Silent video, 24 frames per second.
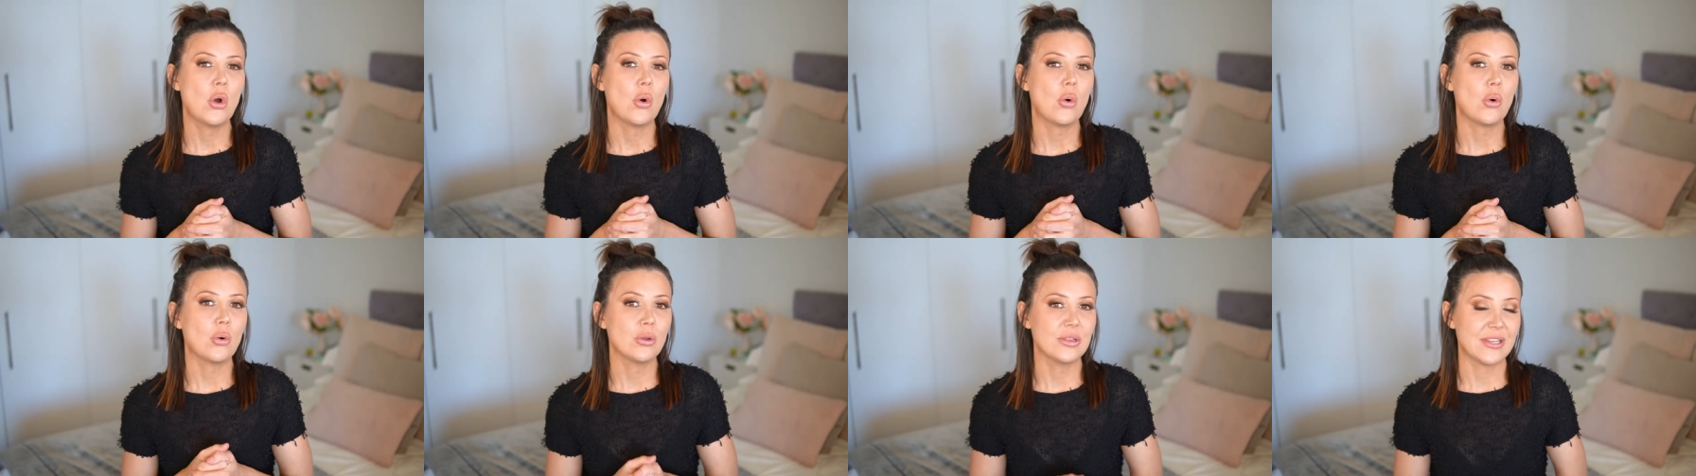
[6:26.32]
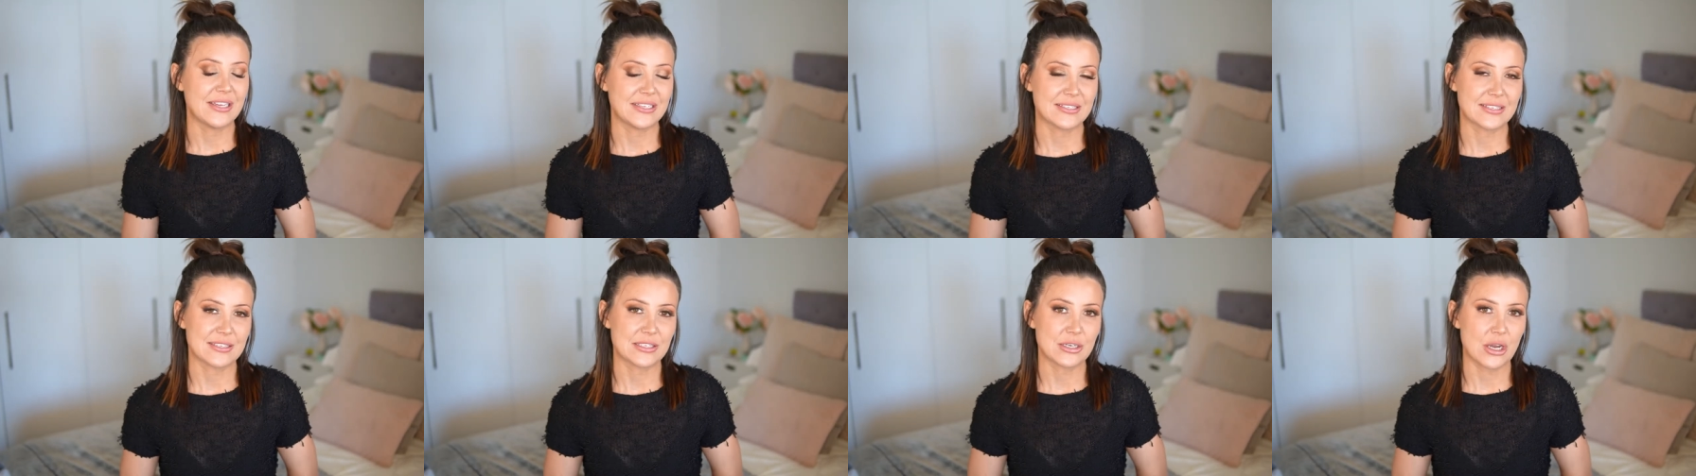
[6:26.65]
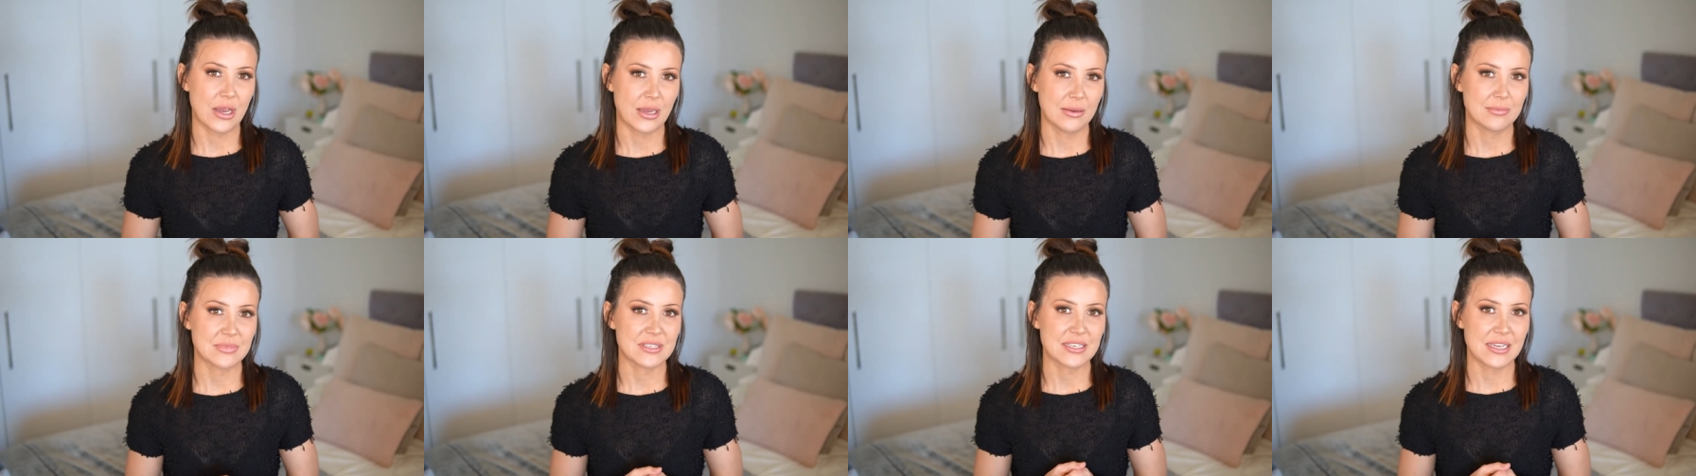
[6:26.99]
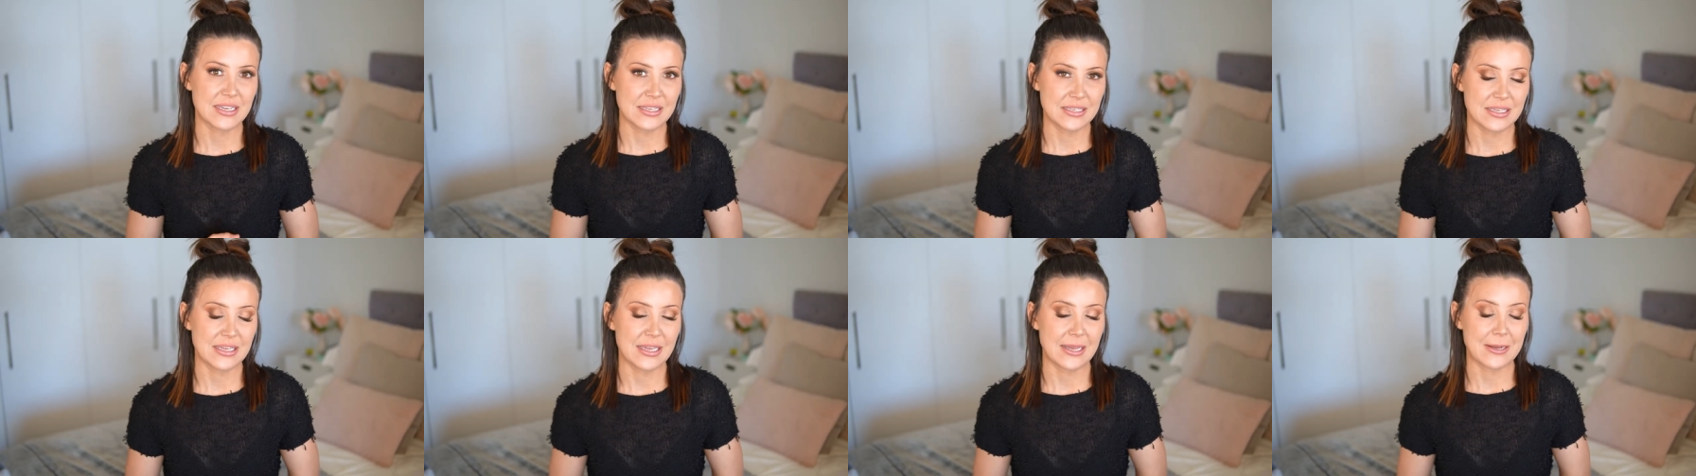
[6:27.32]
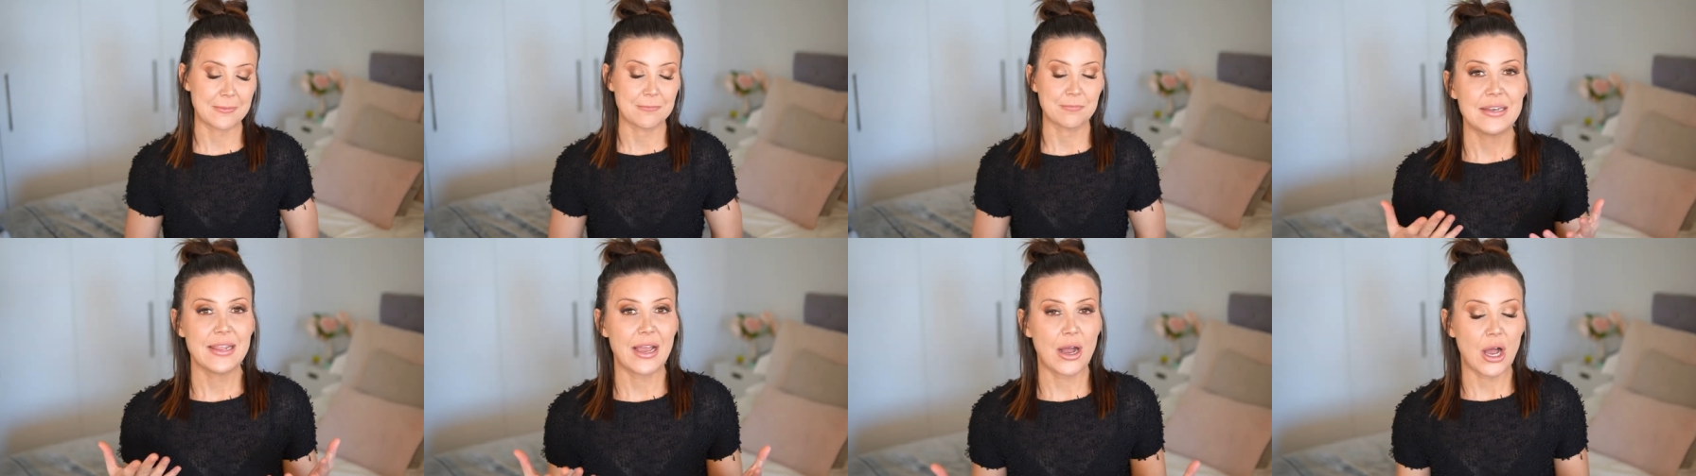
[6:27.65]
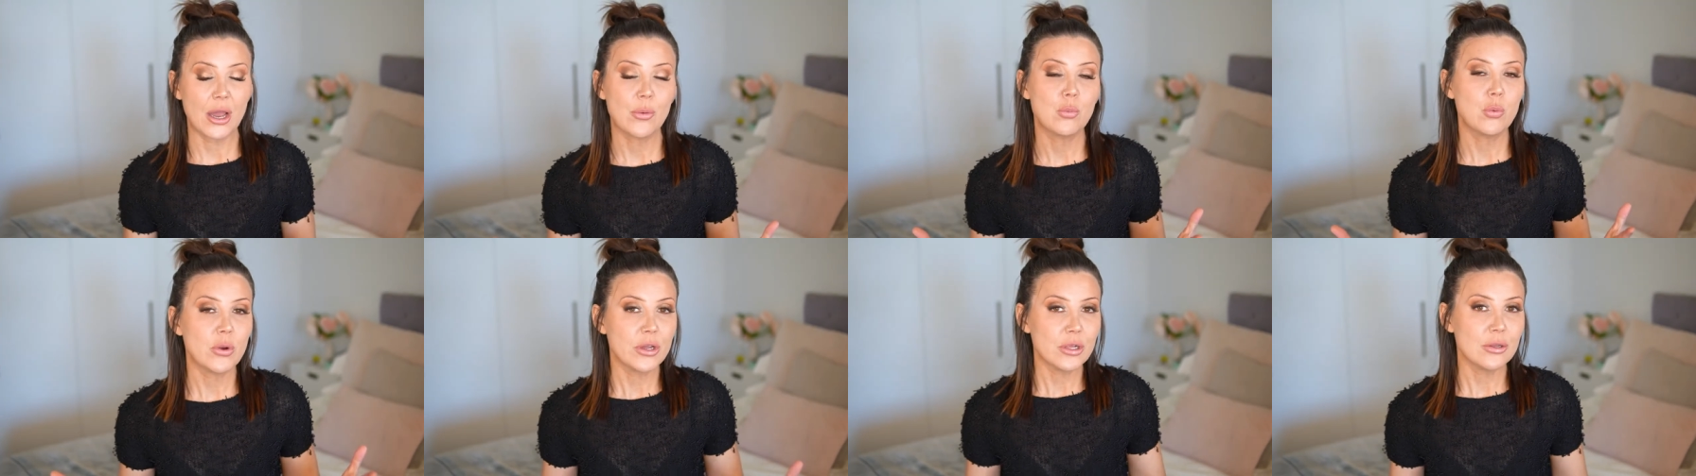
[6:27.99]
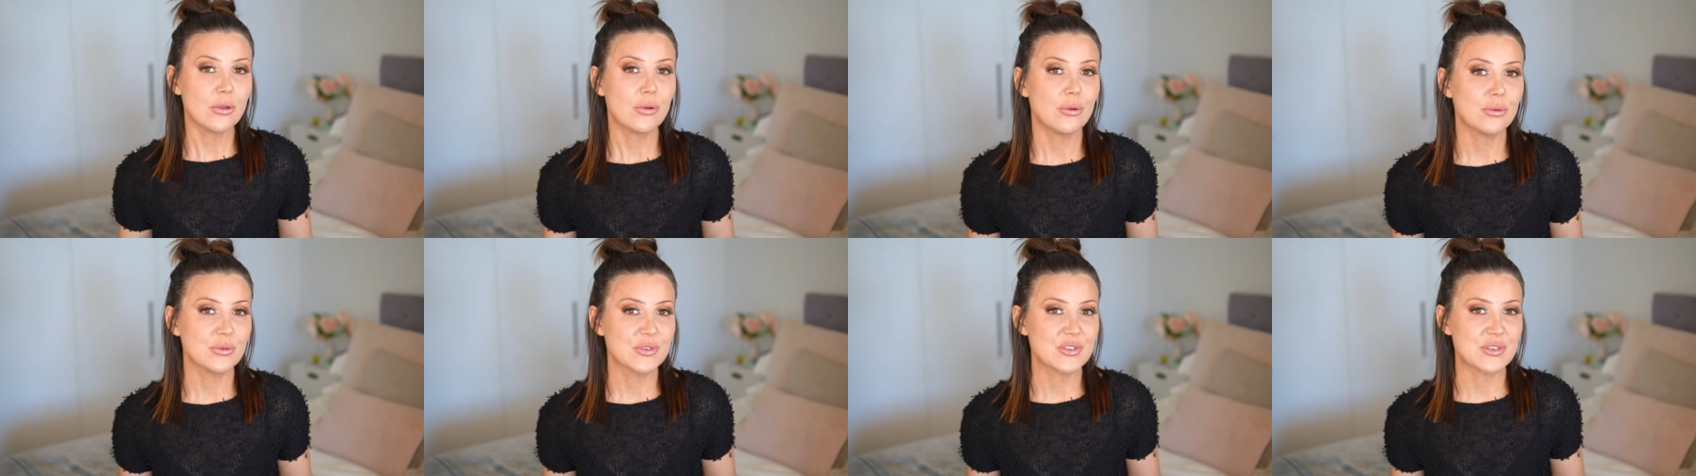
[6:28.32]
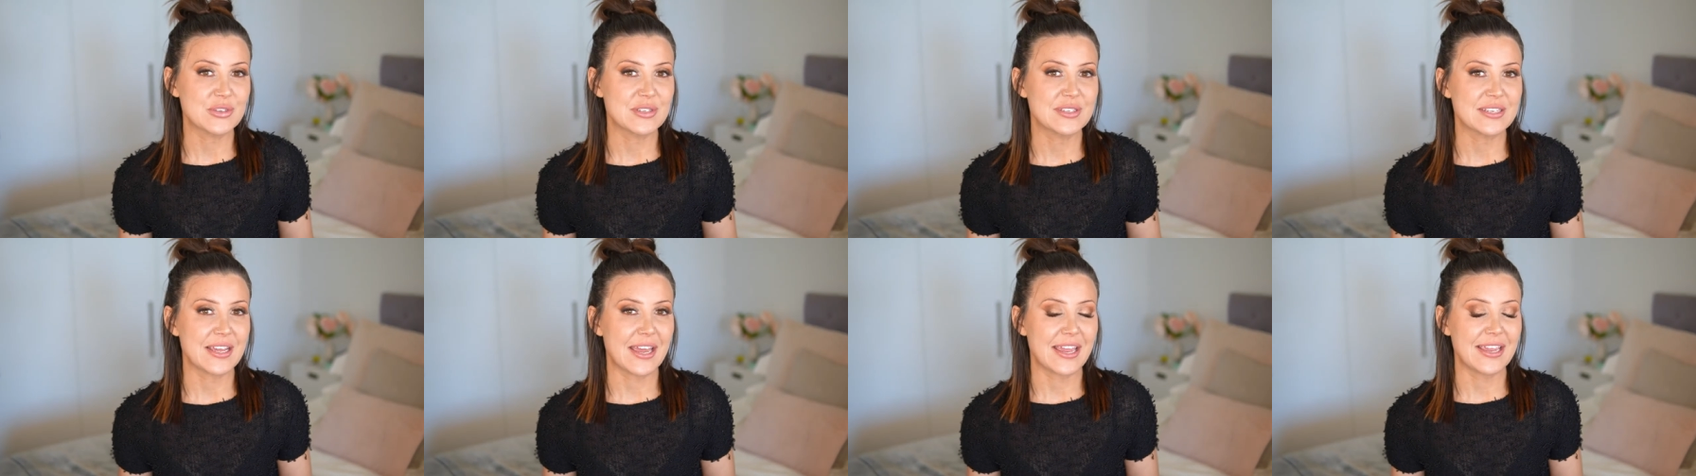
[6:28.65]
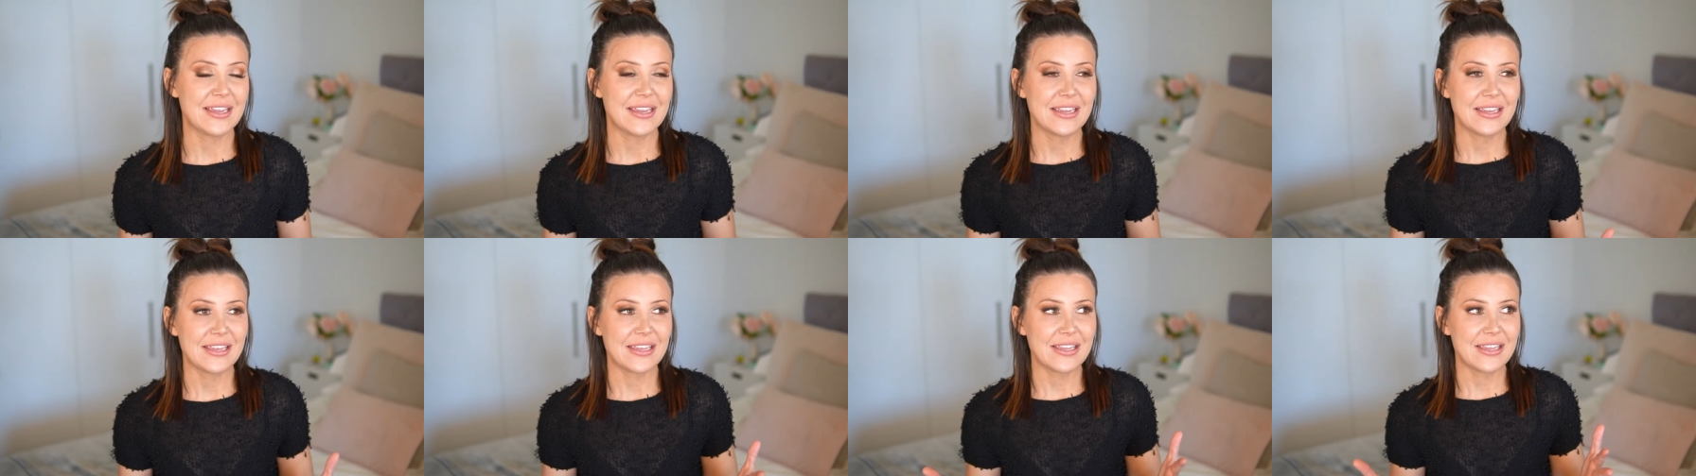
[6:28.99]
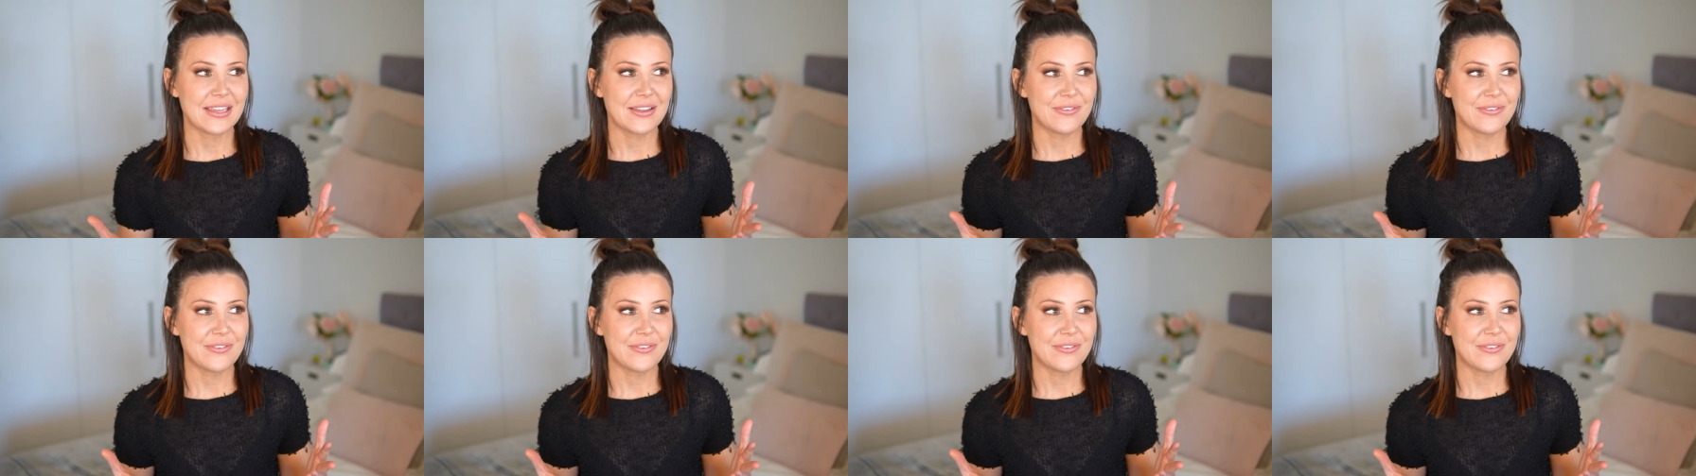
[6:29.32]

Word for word: or less times a year. Now, I will also say,